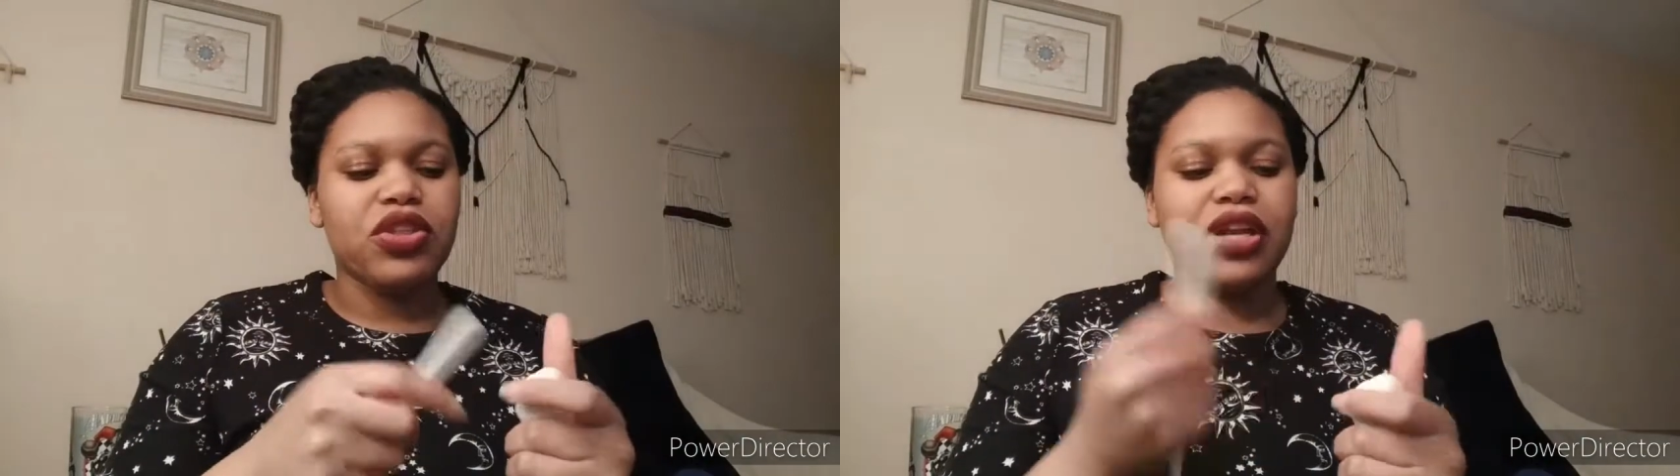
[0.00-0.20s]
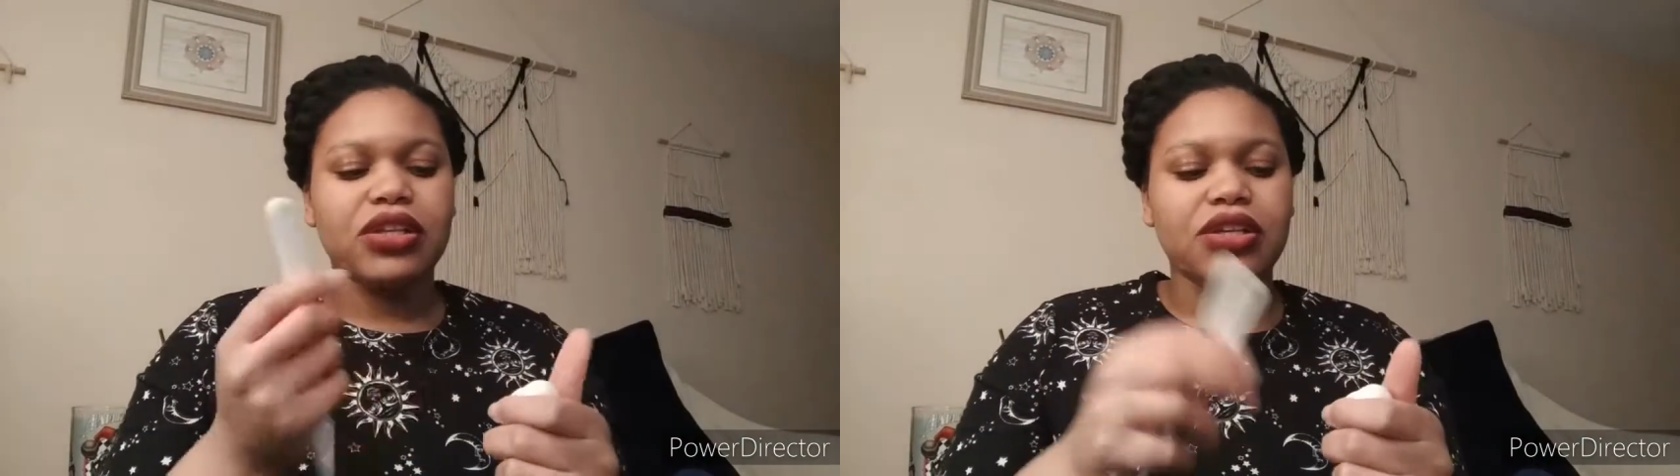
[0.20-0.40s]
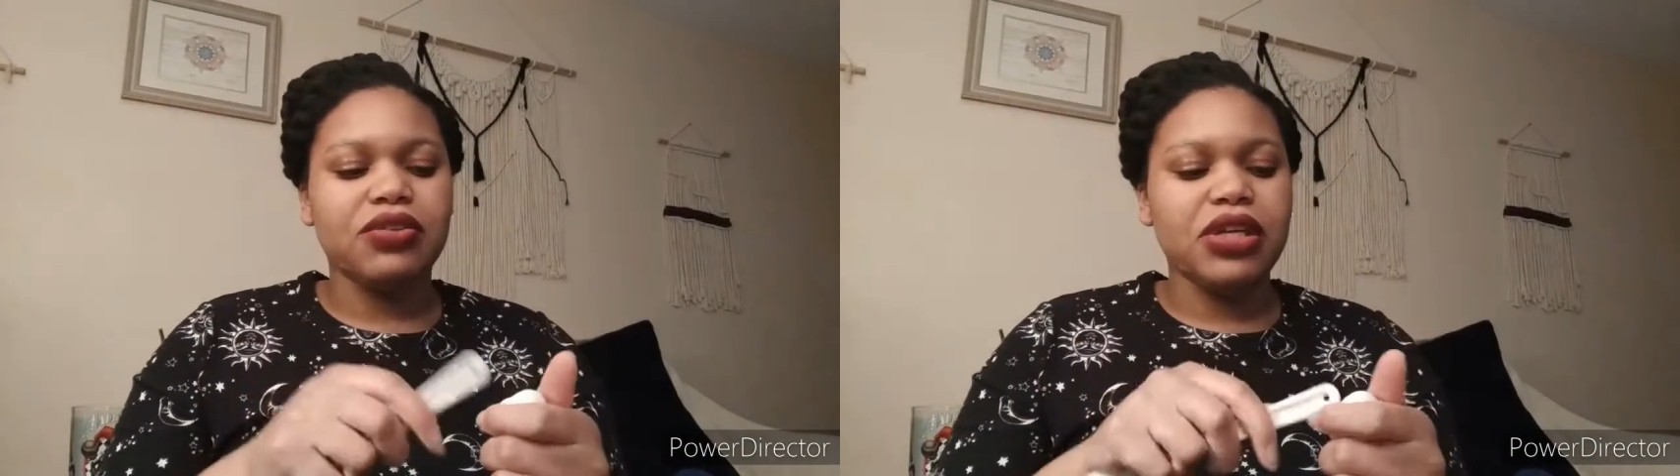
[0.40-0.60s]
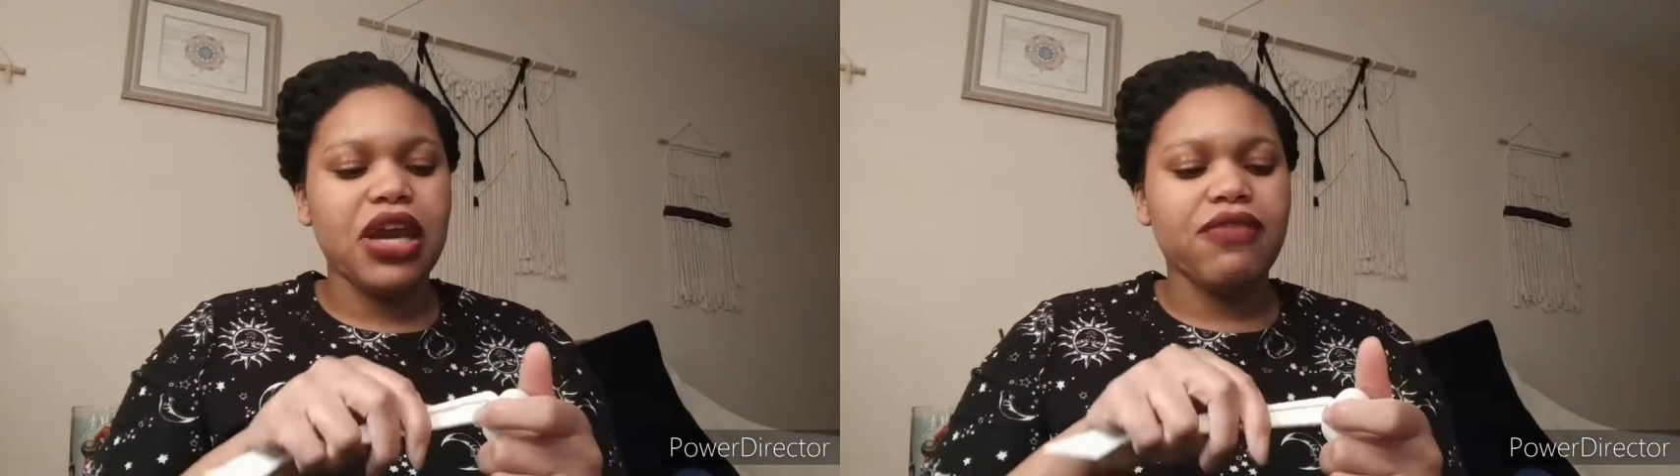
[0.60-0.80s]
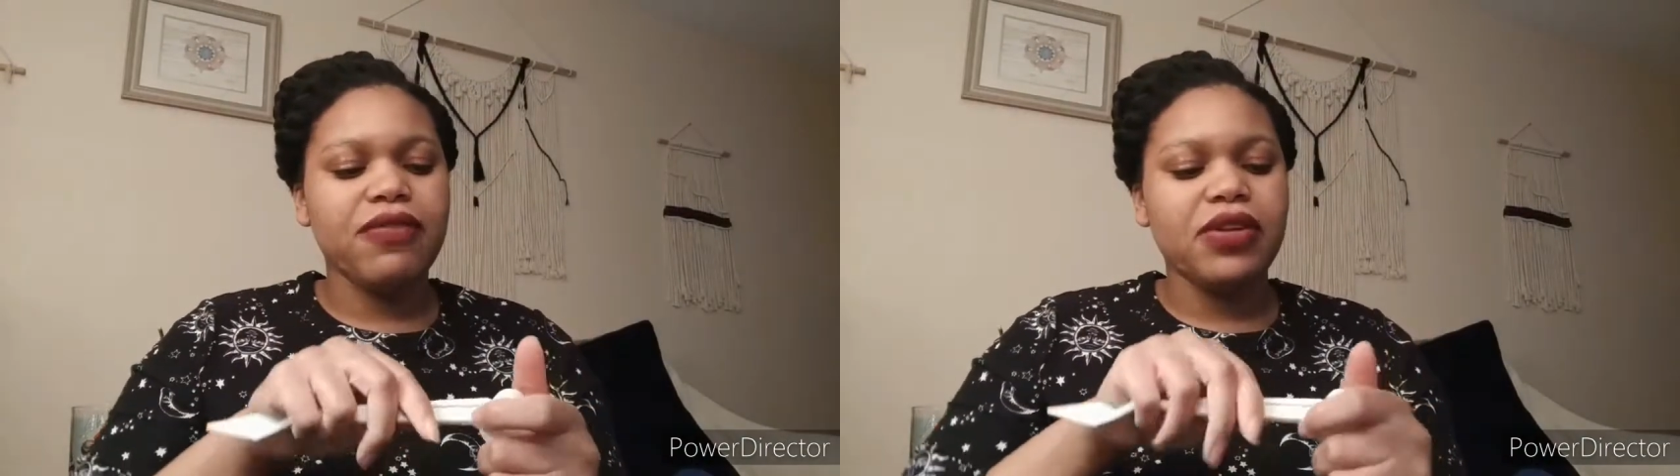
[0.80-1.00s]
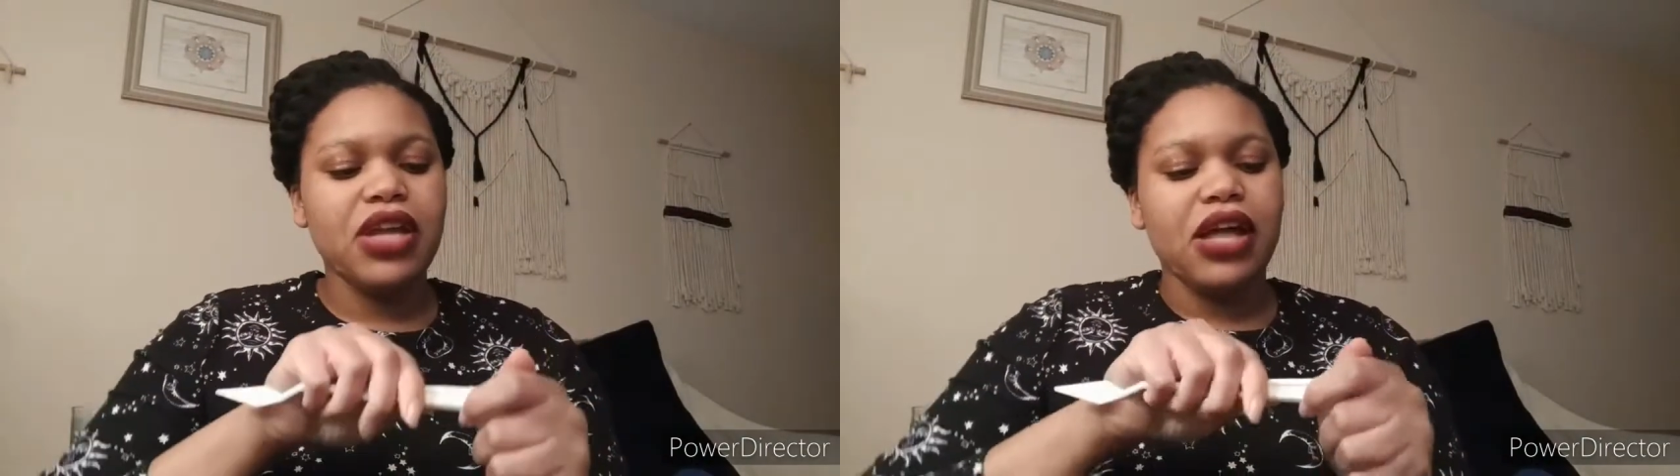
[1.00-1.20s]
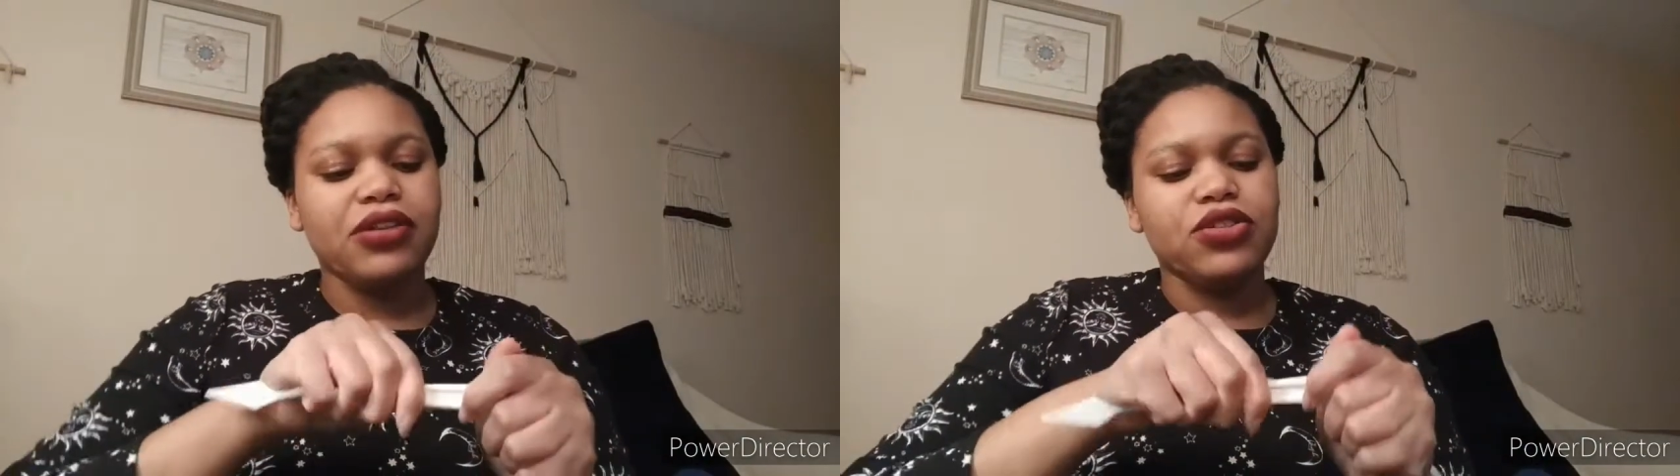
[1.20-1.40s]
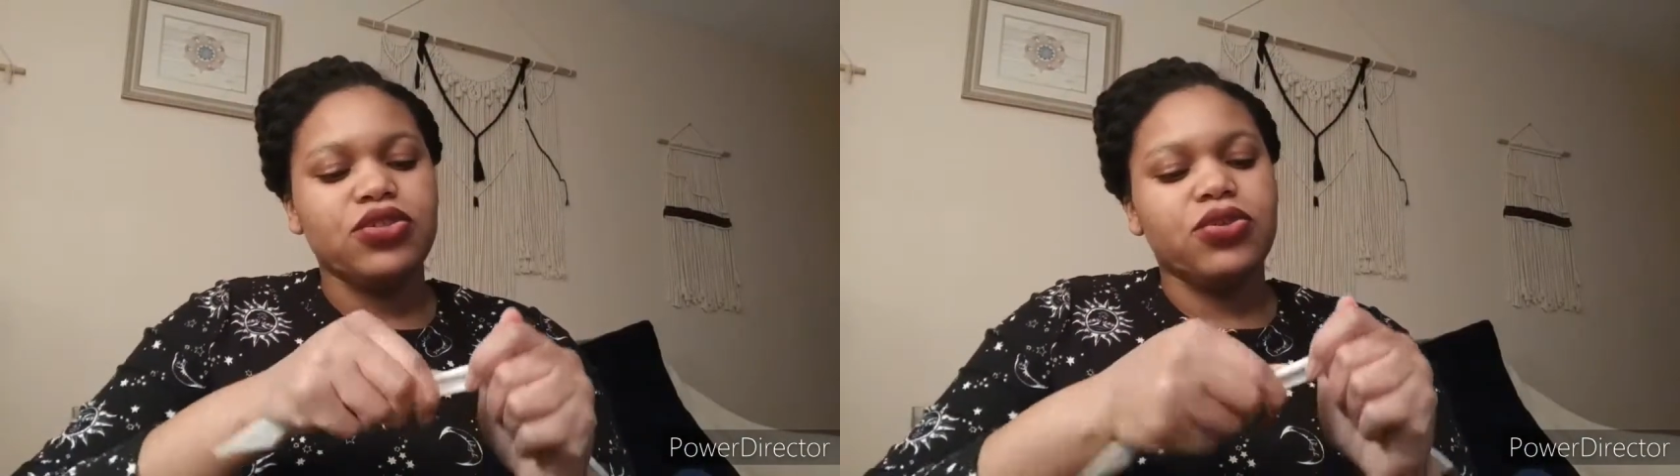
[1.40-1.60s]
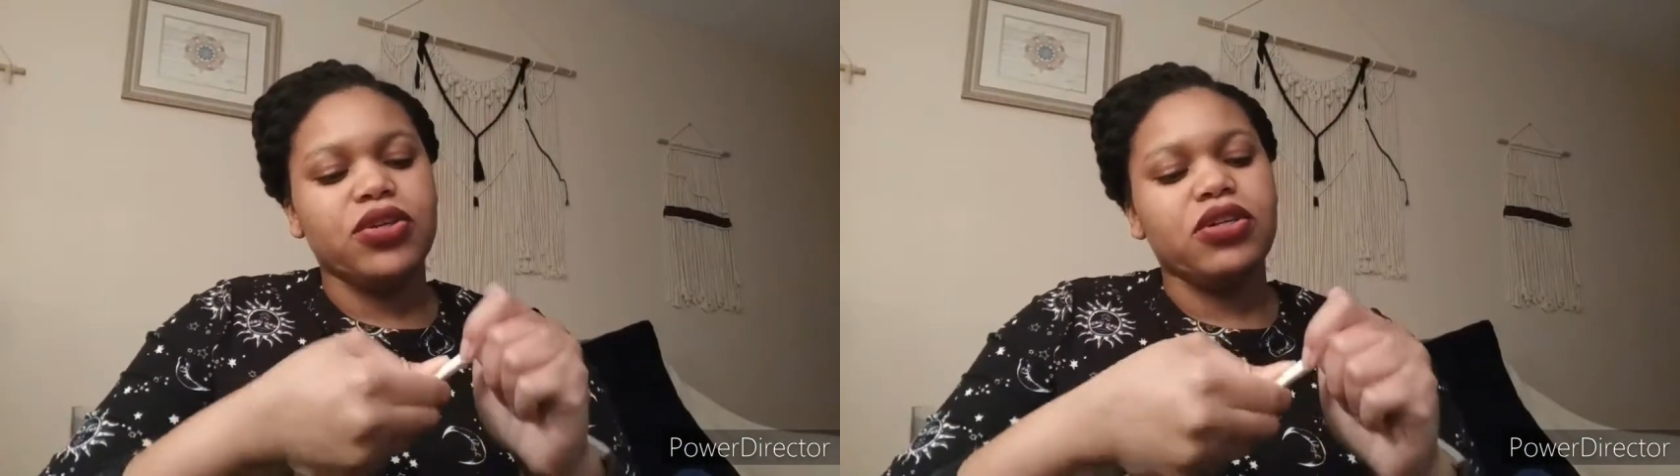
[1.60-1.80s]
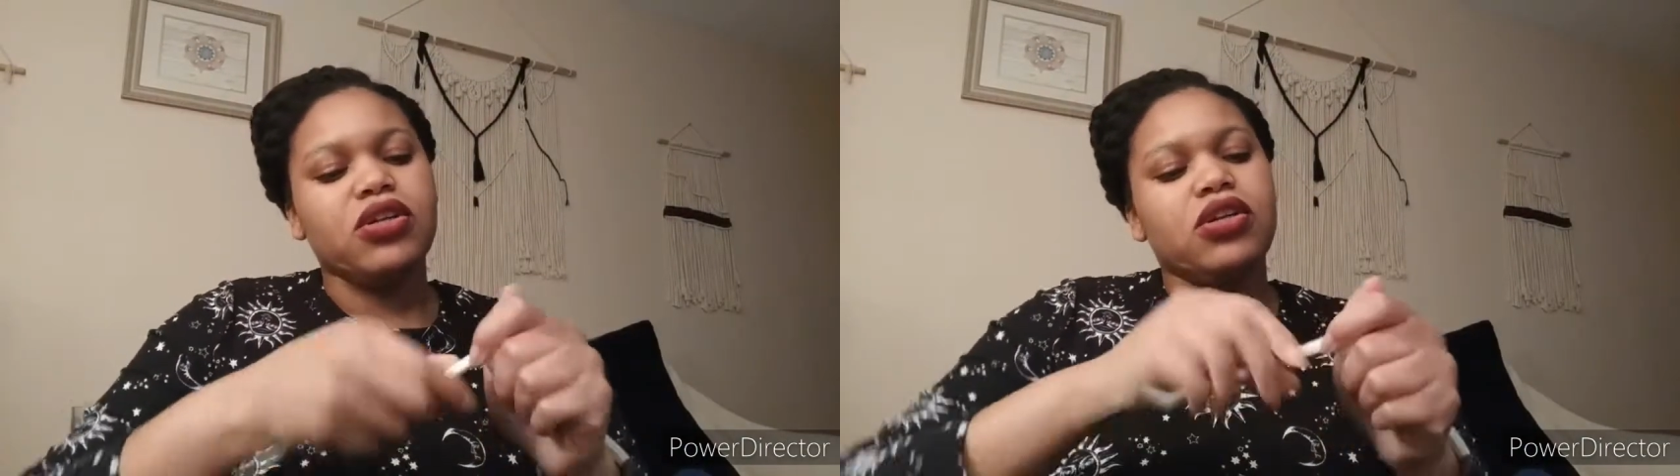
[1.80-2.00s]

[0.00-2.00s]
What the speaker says: that I literally got from the dollar store.